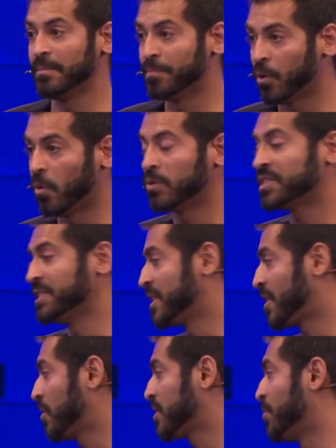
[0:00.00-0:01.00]

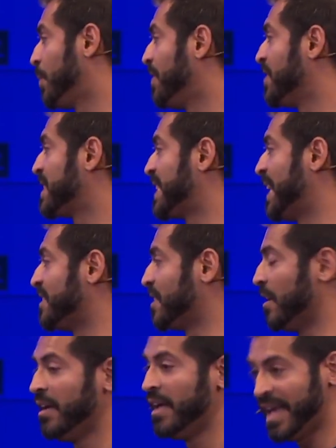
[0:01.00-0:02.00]
important cotton weaving
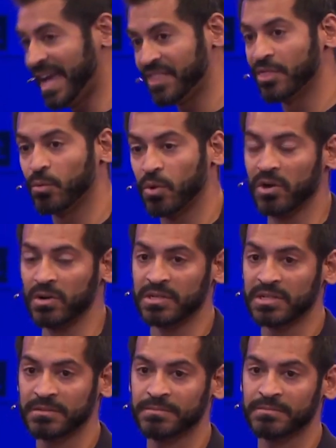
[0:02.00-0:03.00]
centre in the
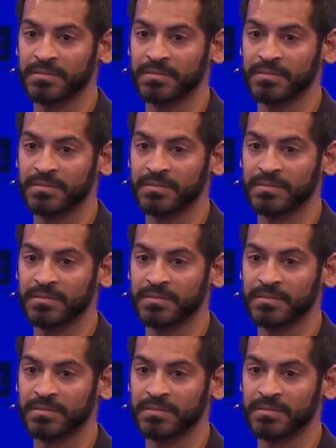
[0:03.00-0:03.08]
world.